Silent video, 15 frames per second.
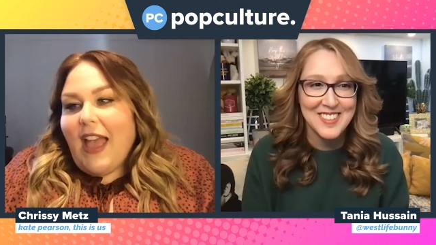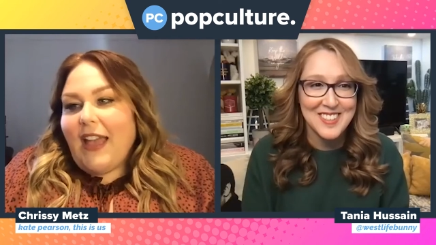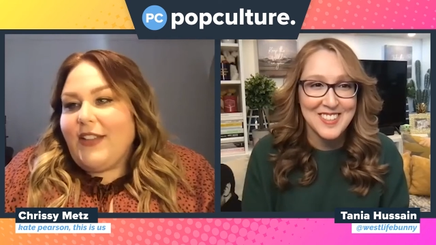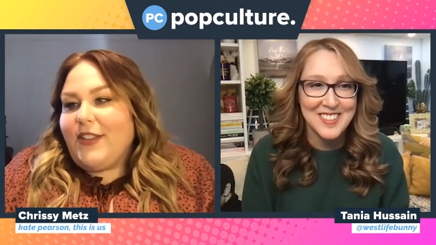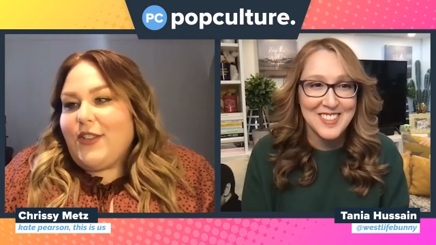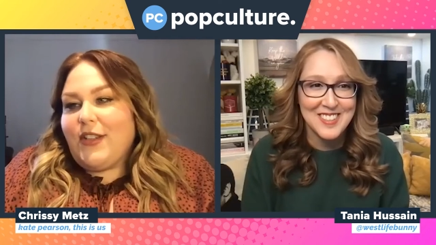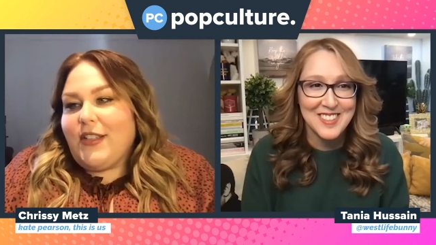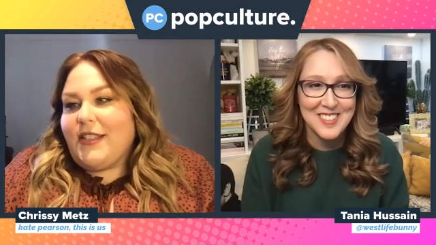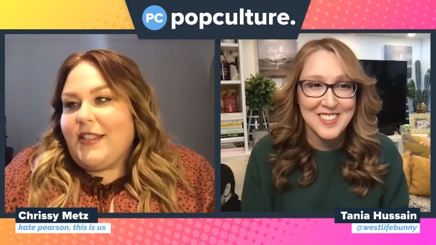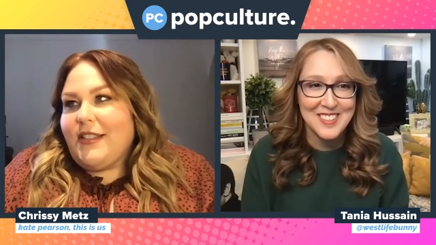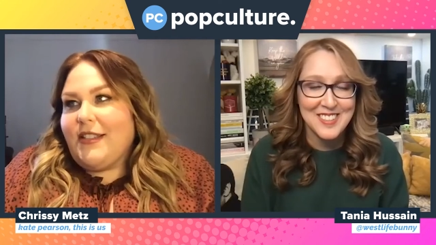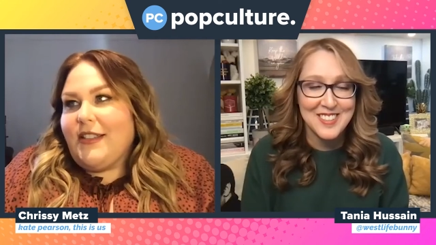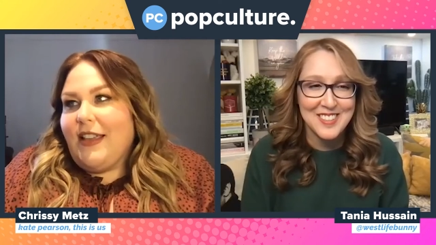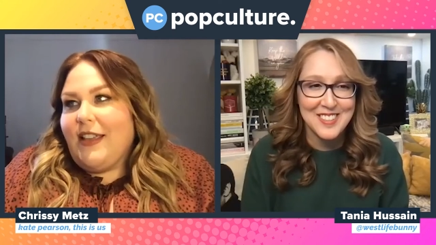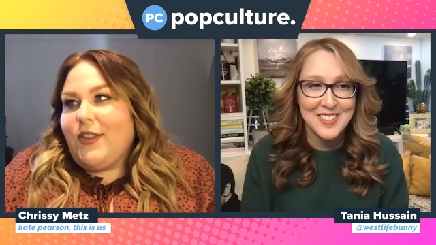Speaker 1: it's
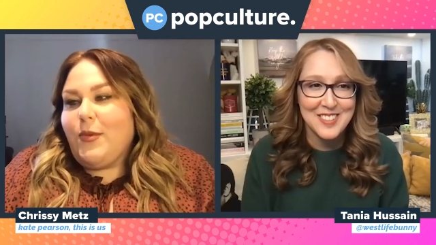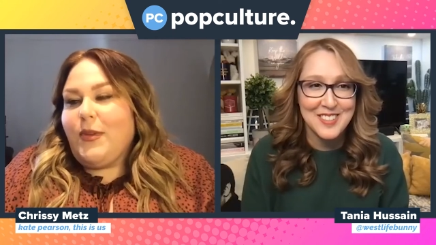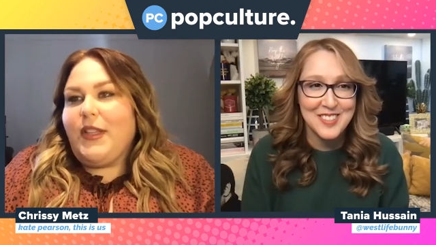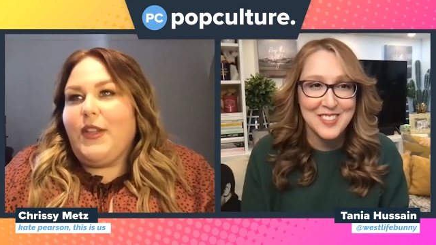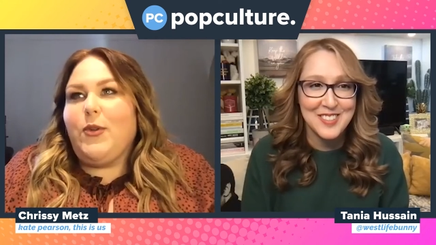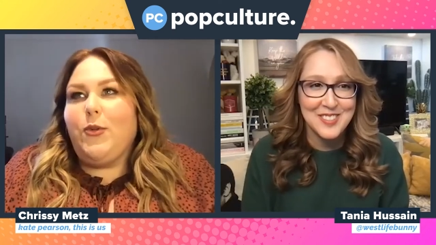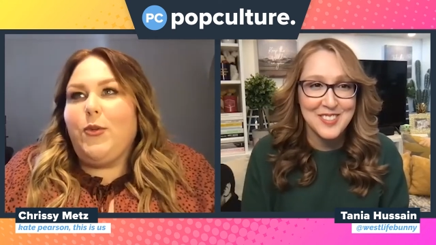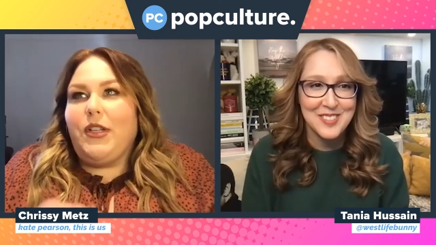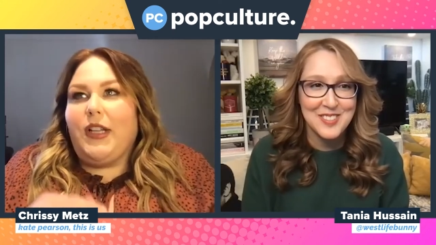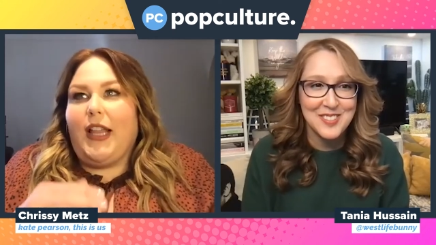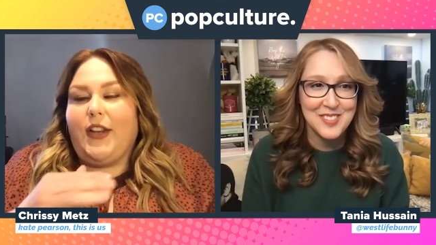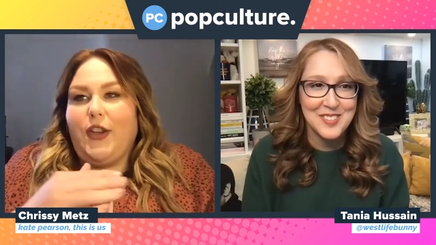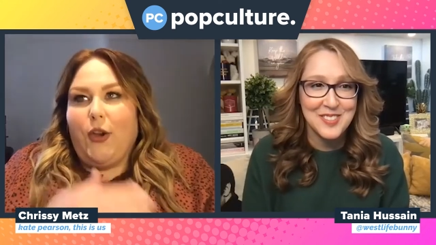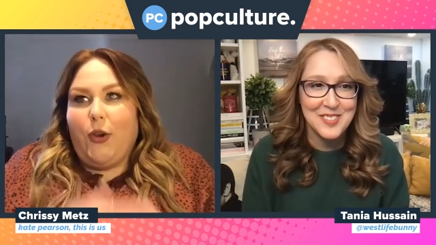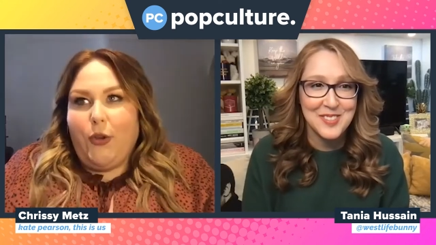just it's really cool to
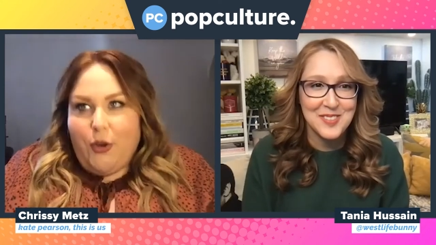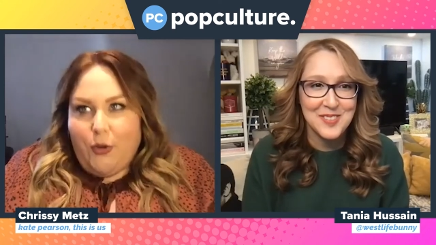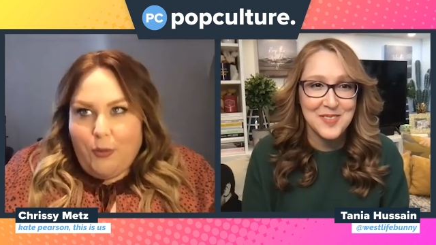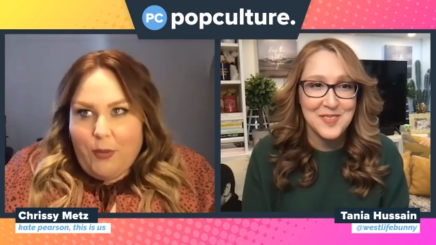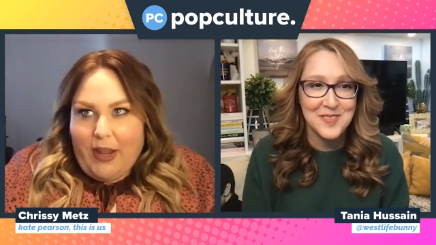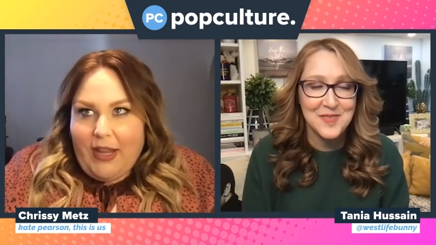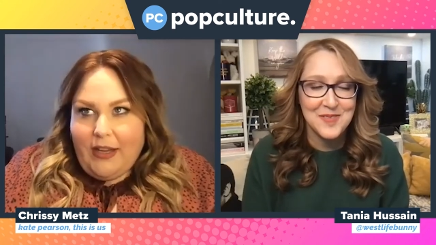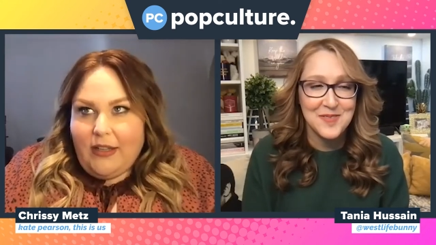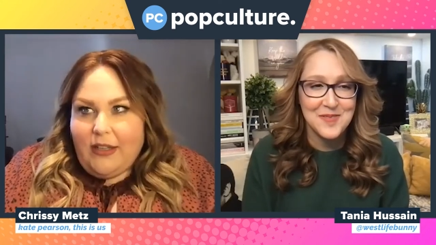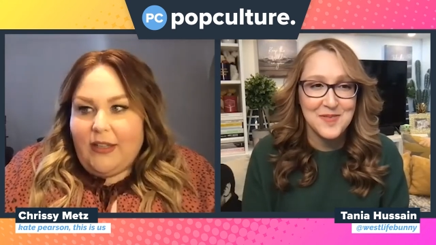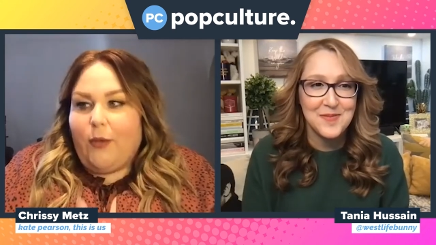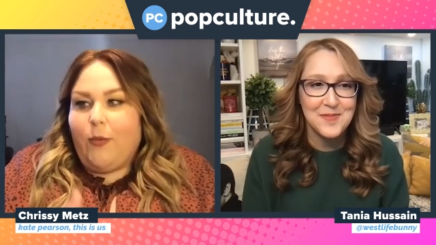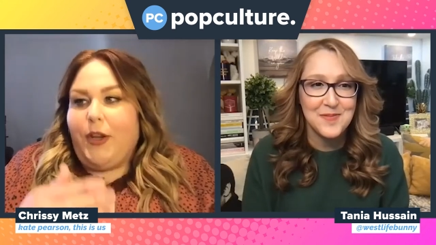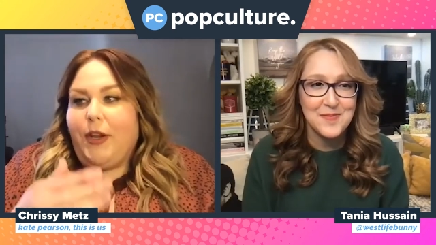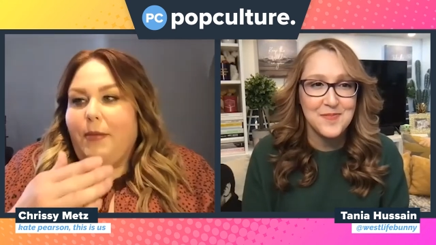like know your rate and
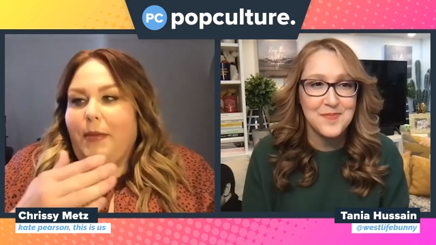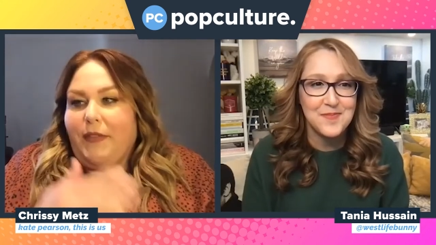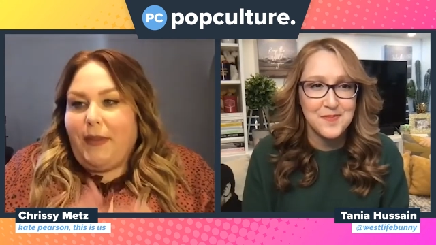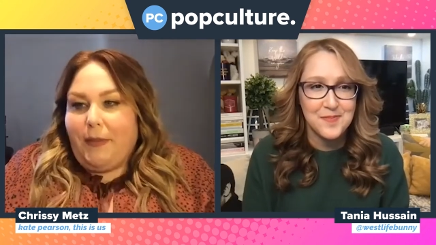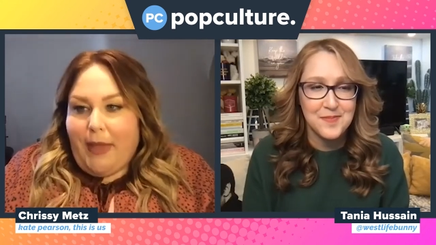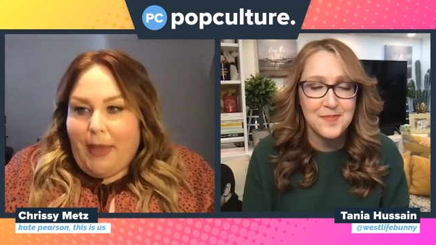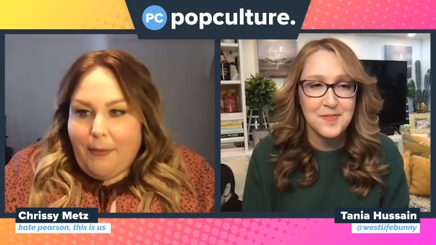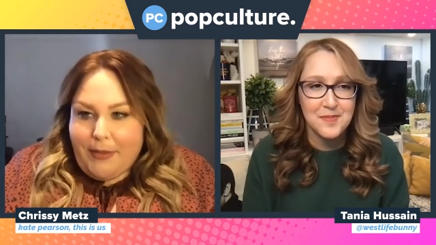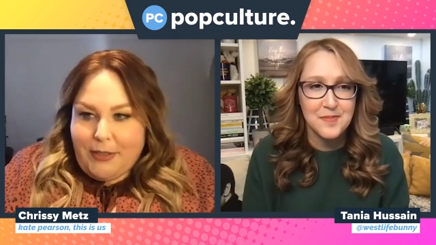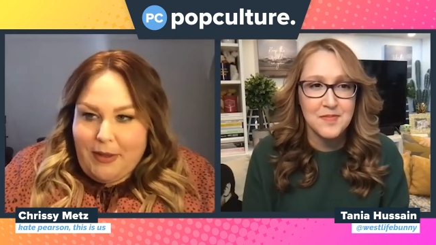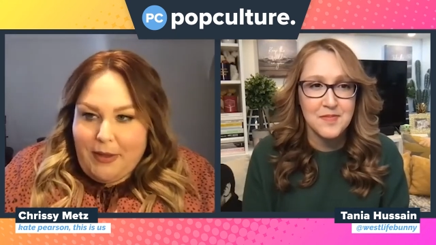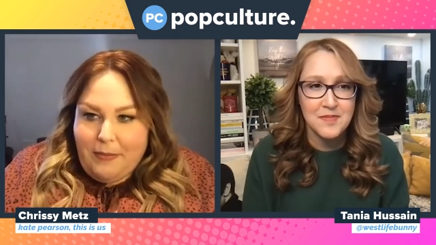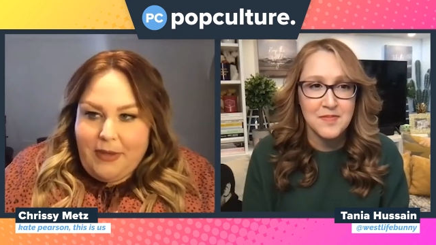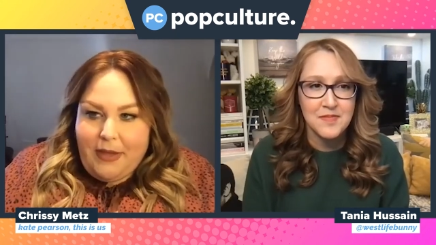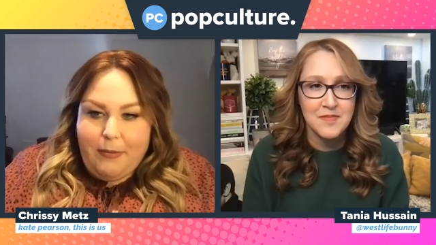like what your monthly payments
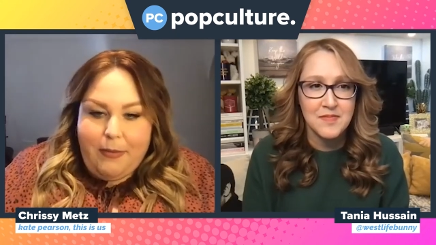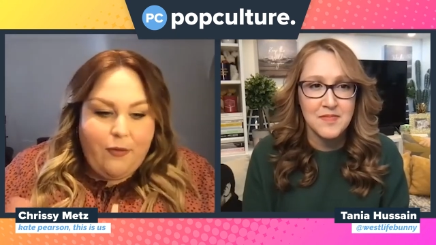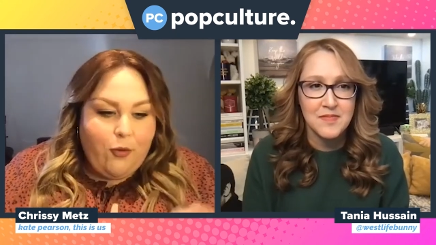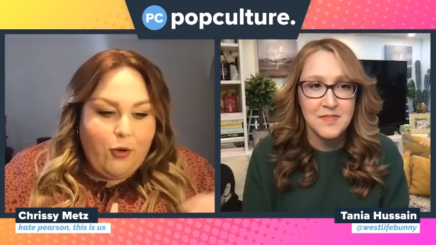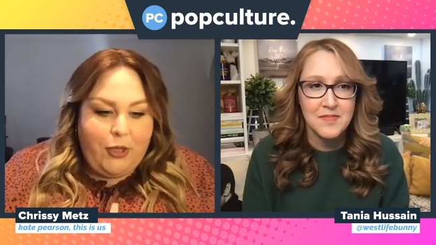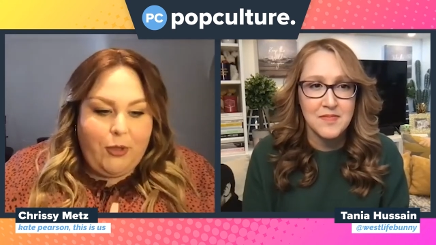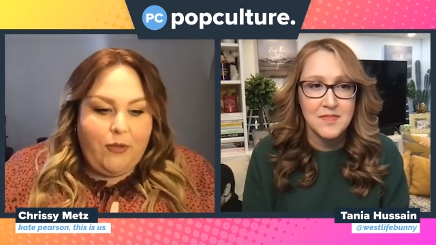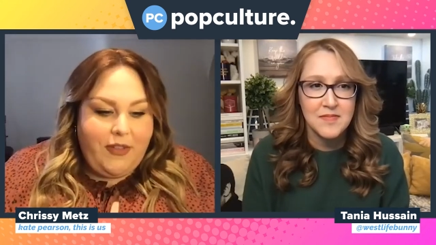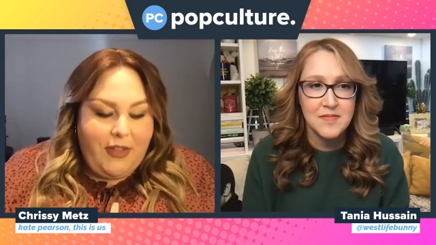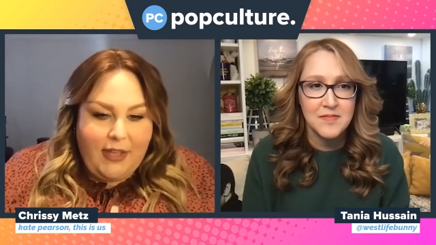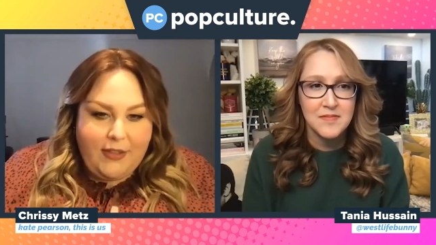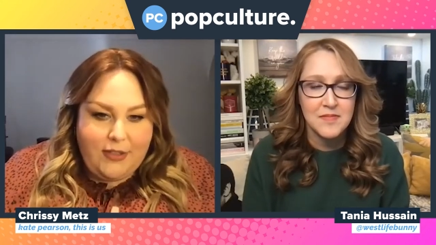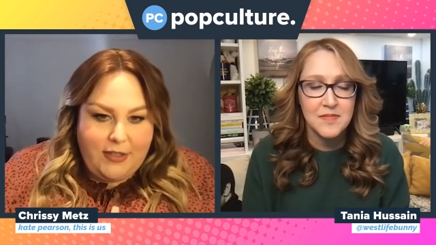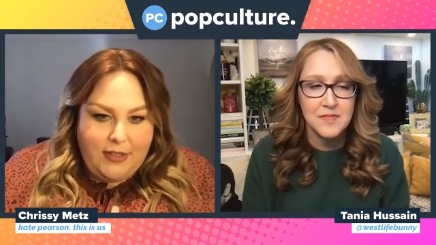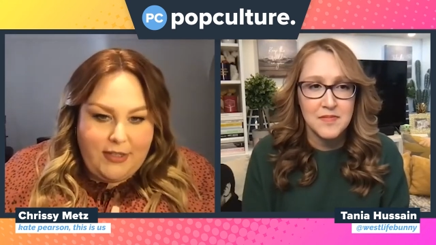might be before you even
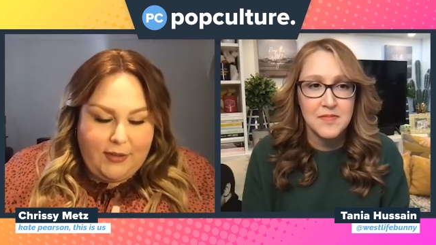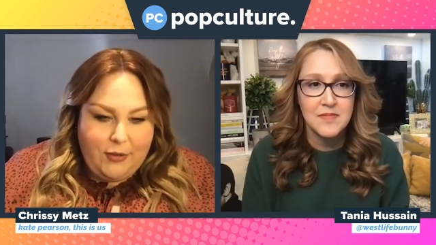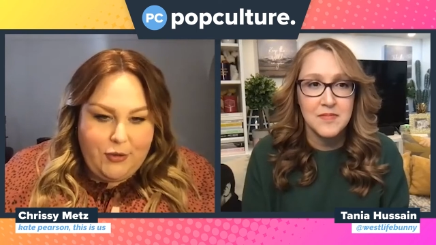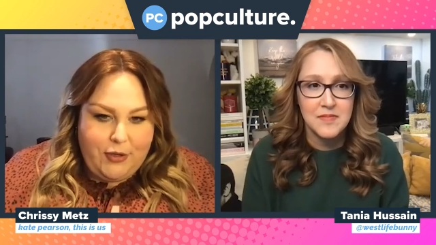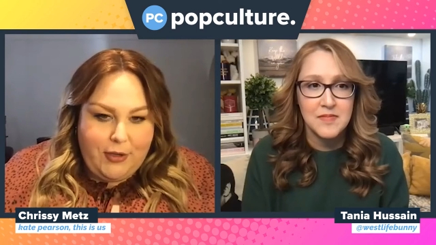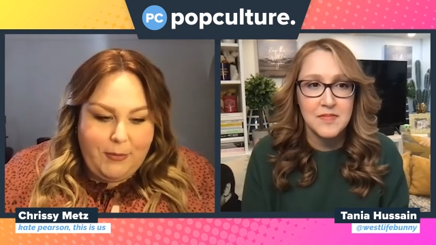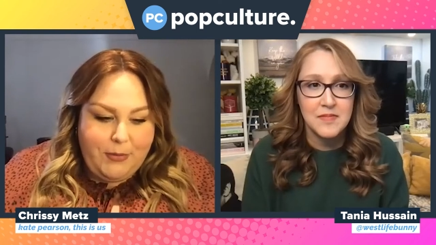get to the dealership.